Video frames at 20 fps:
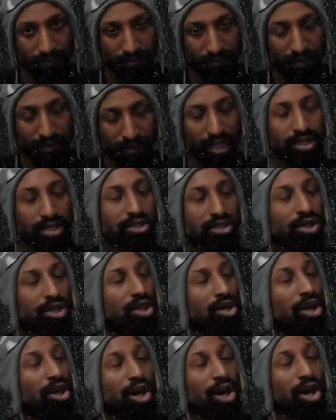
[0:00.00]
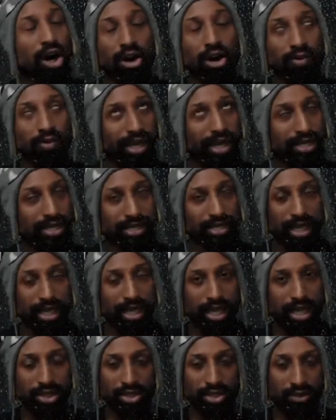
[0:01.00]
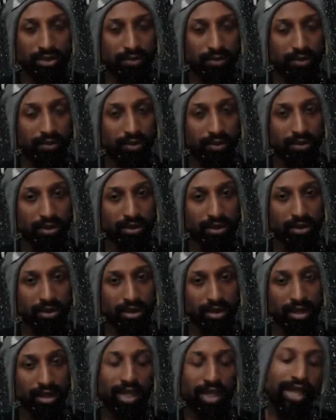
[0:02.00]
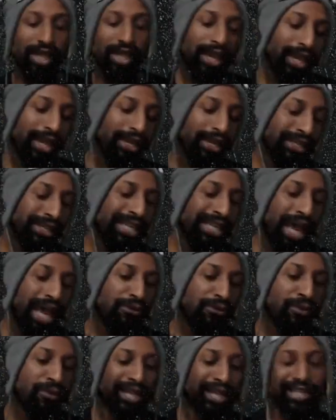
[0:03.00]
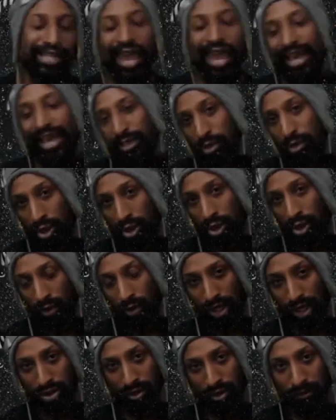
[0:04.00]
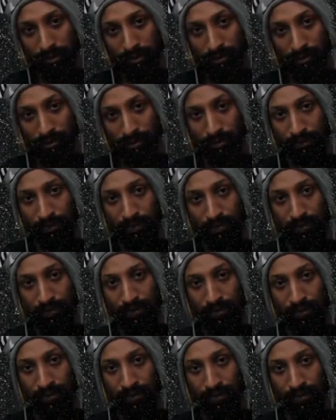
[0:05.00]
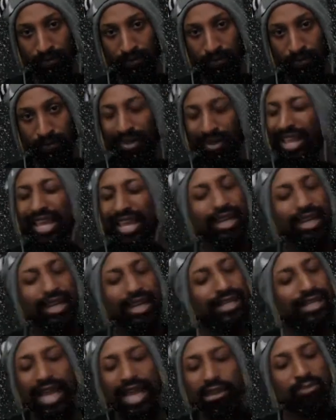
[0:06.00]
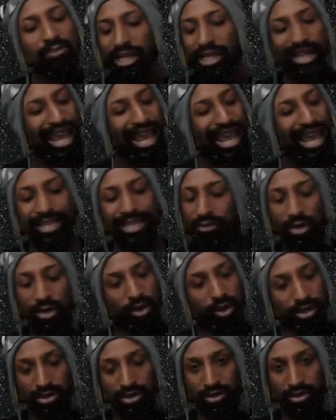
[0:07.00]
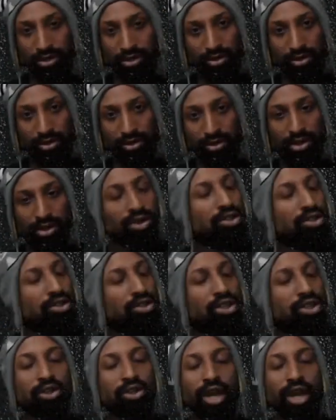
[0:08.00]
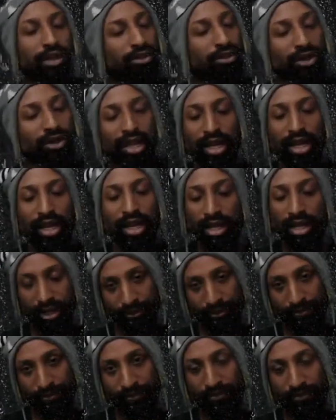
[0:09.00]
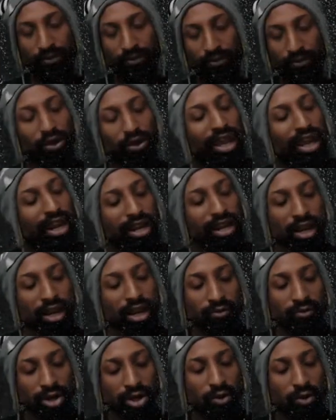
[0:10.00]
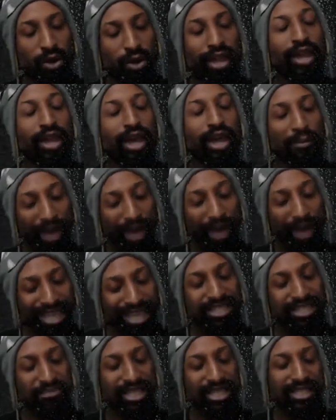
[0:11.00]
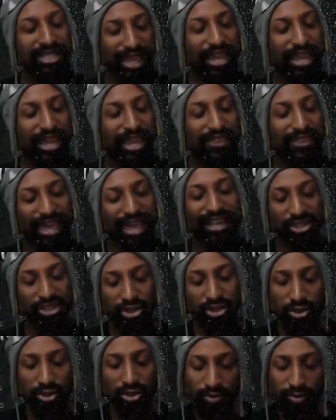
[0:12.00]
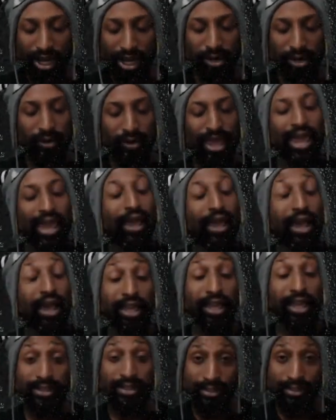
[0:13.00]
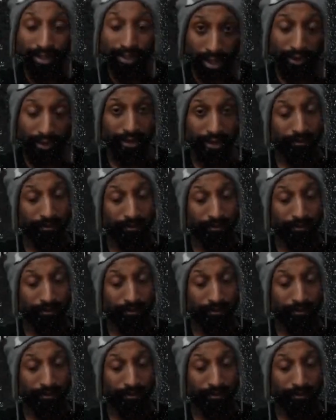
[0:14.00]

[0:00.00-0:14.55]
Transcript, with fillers: It's always the issue. Anytime you're about to ask me a question, anytime you're about to ask me a question, just go ahead and throw that in there. Throw that in there real quick. Imagine me saying that to you right away and consider it.